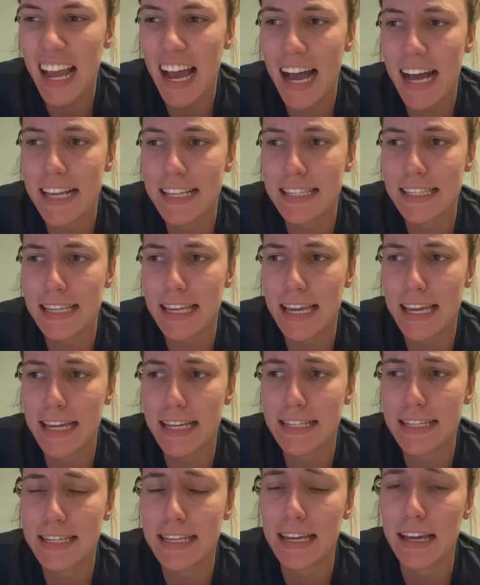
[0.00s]
as
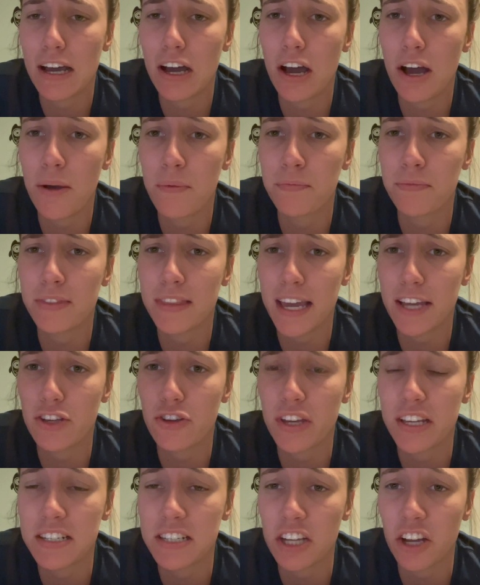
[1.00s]
it that
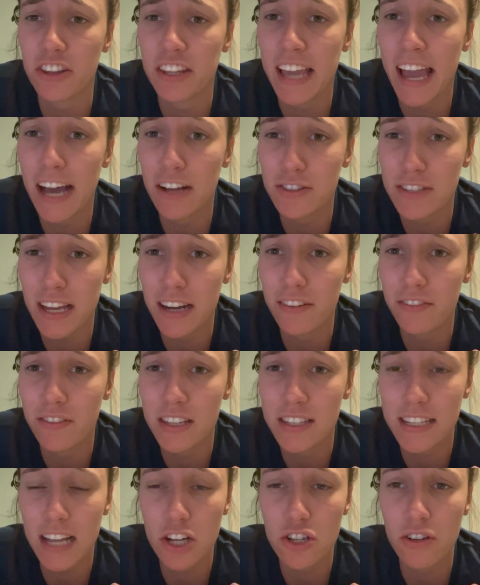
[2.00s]
you can see on the outside of
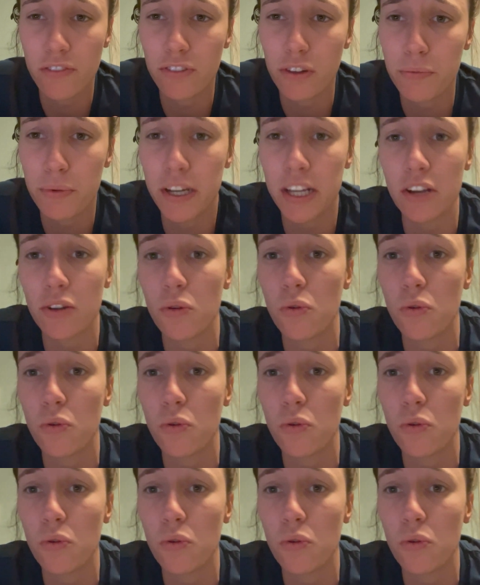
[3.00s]
the Statue of Liberty